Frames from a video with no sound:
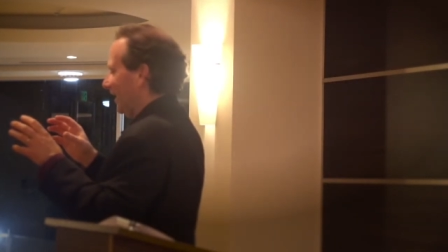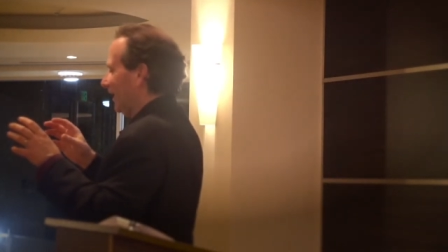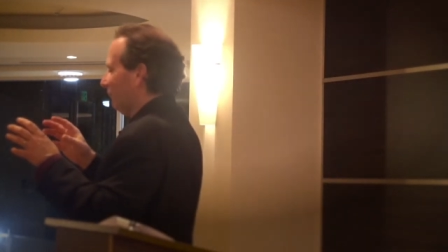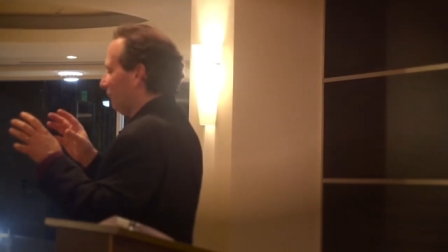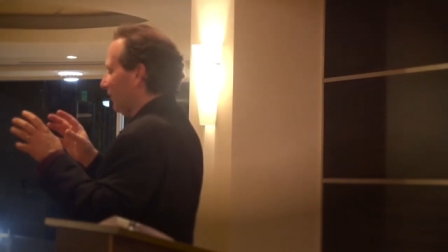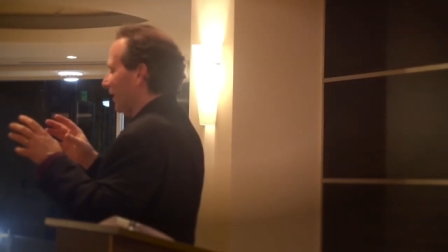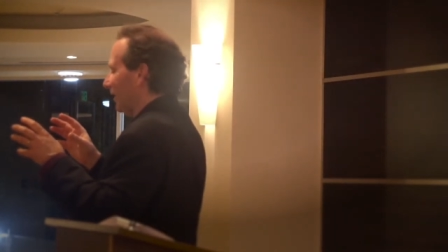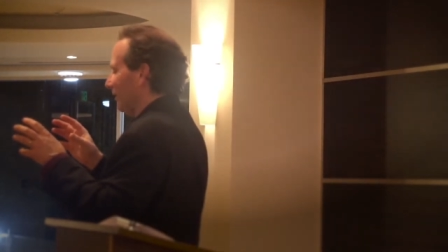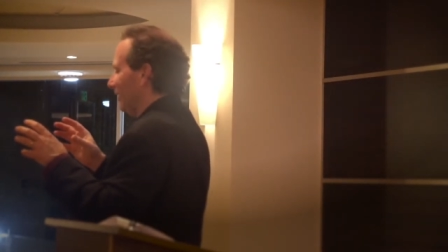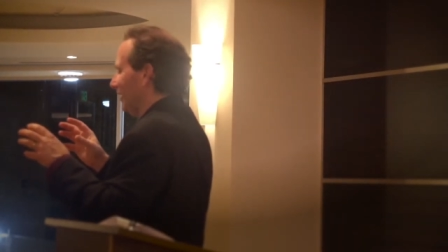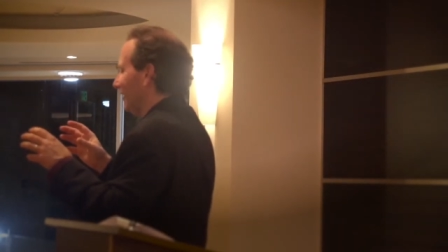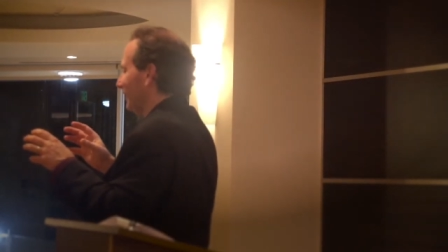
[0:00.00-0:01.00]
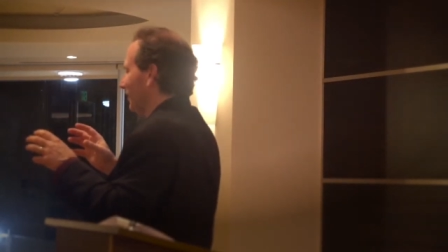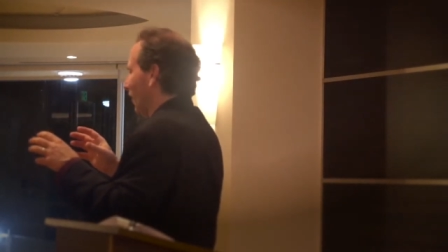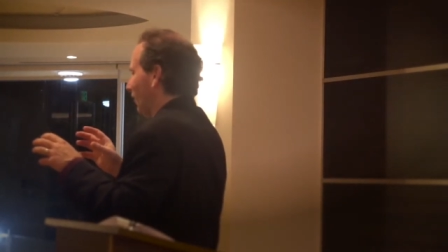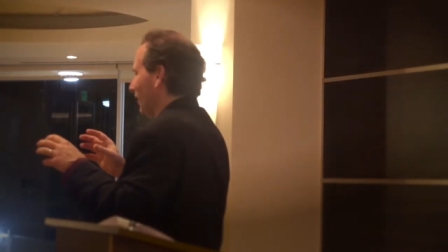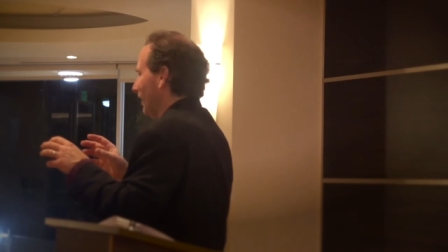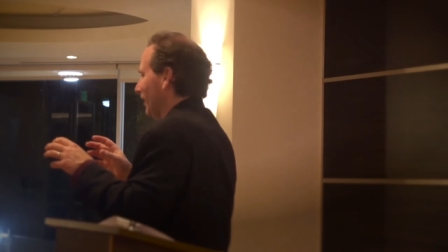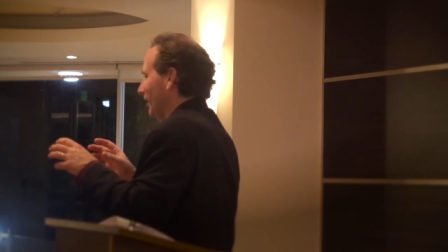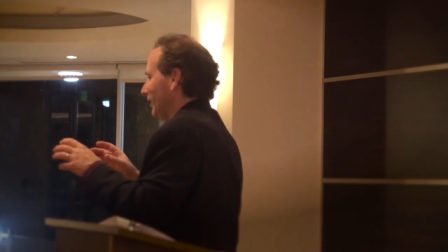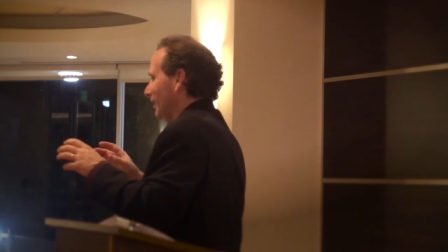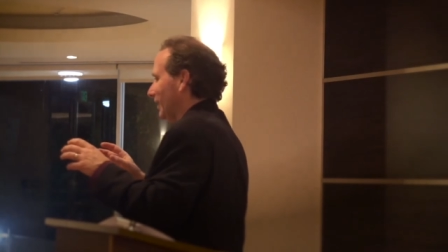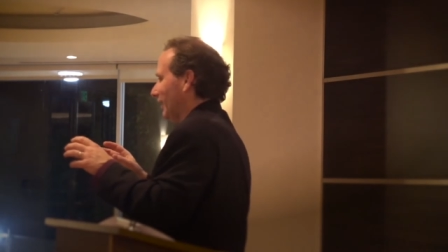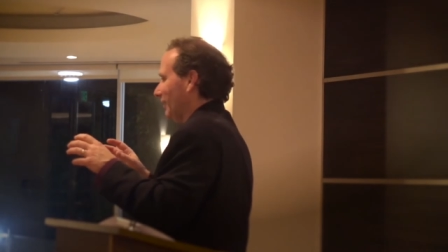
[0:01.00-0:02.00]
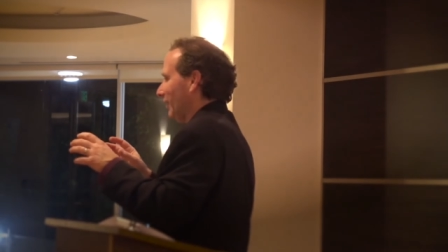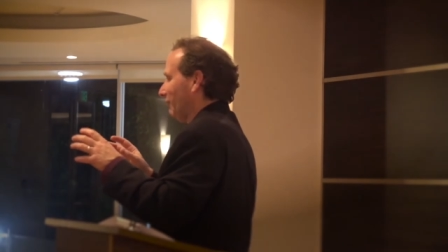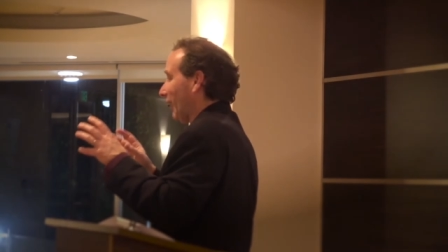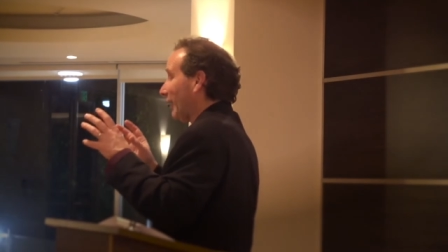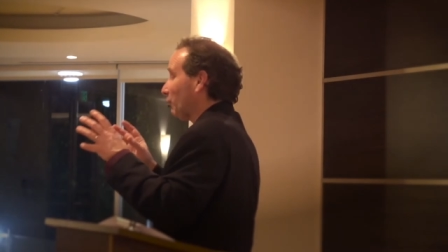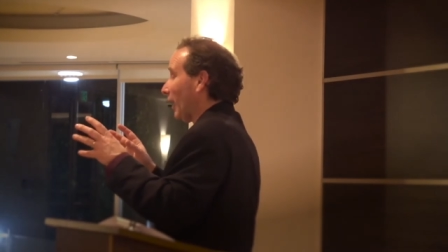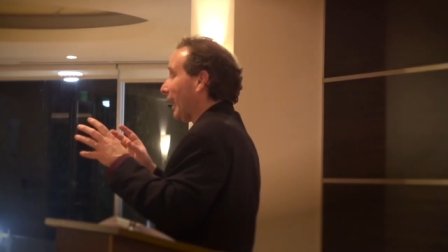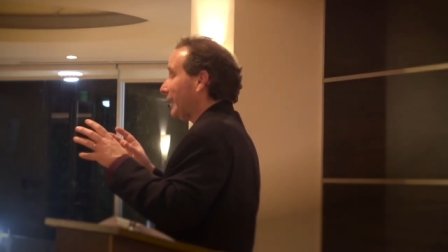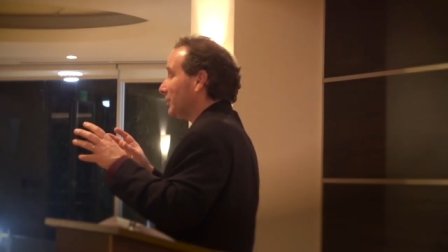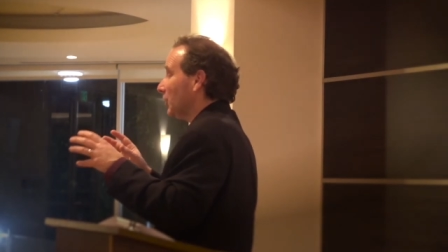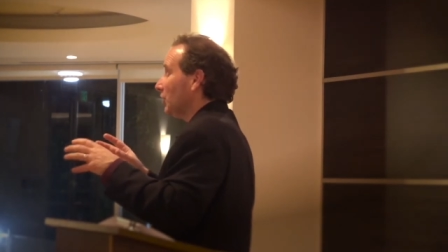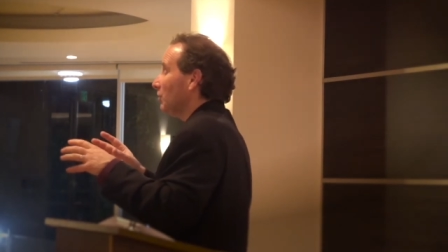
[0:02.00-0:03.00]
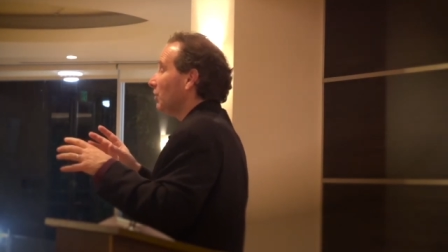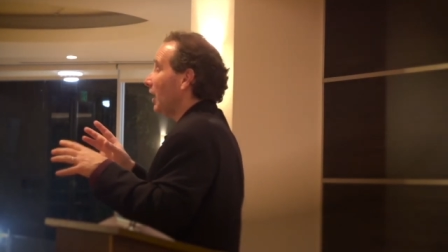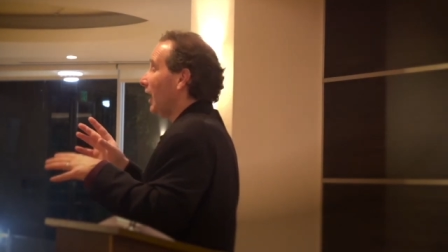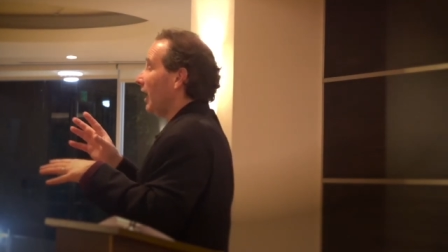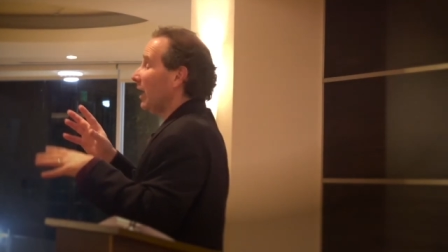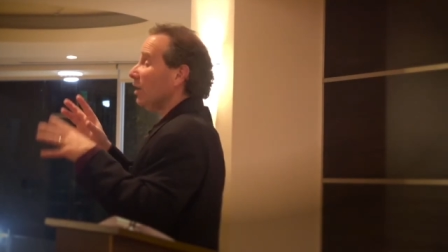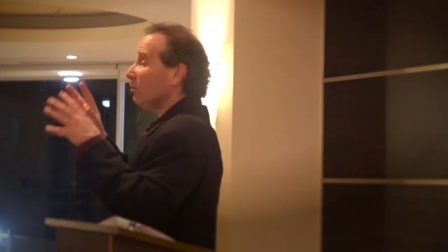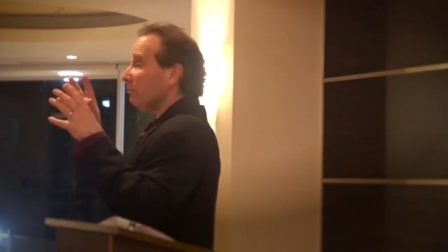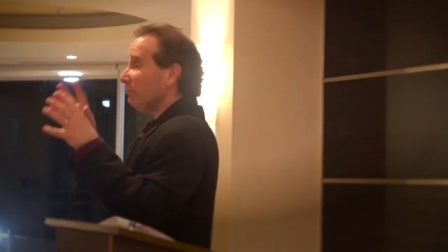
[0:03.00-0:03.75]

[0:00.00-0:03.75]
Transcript: if, you know, if I write uh,